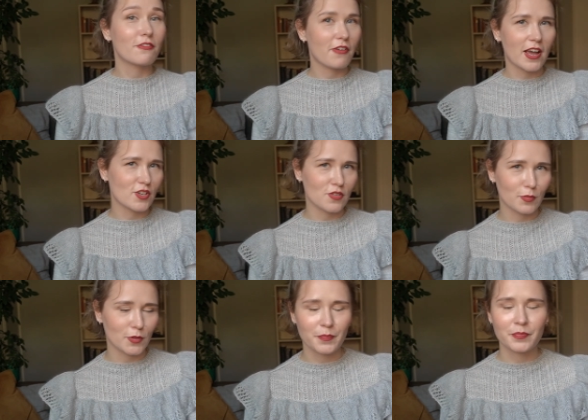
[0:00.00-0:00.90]

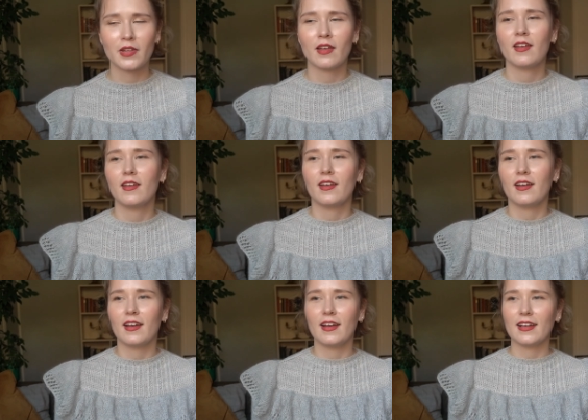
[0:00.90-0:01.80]
fashionable,
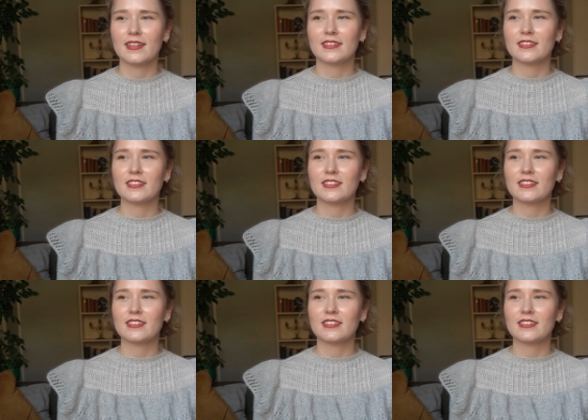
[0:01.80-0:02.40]
and